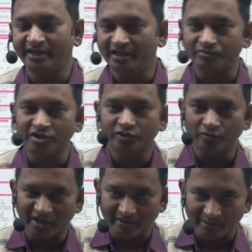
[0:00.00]
names. You
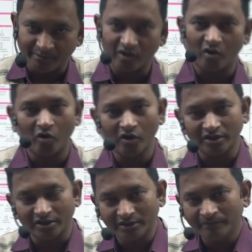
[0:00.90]
will remember all
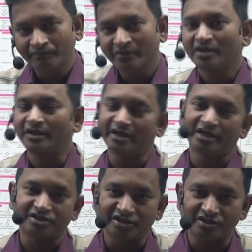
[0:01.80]
the
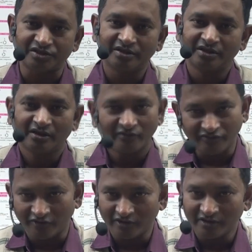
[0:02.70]
reactions
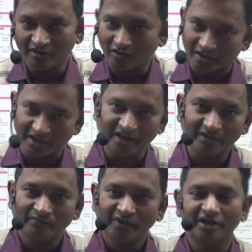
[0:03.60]
for organic.
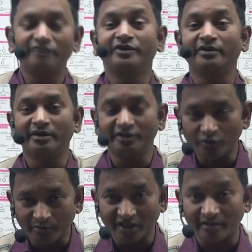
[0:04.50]

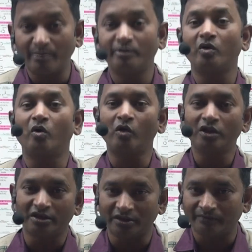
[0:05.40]
You will remember
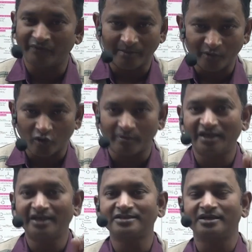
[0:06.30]
all the
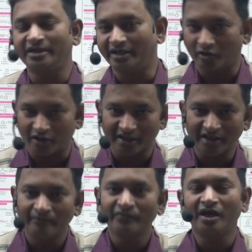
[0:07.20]
abnormalities in
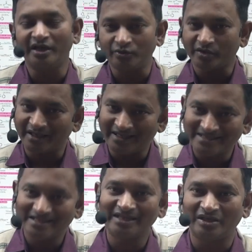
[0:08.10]
inorganic, and you can
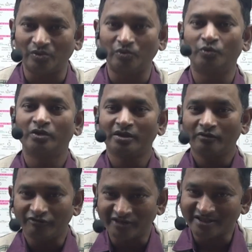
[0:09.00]
easily do
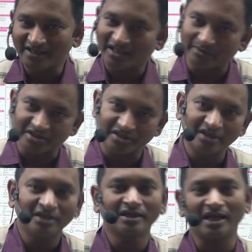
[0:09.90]
physical
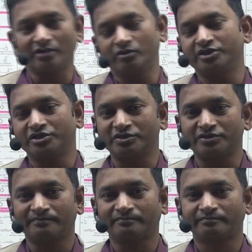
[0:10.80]
chemistry calculations.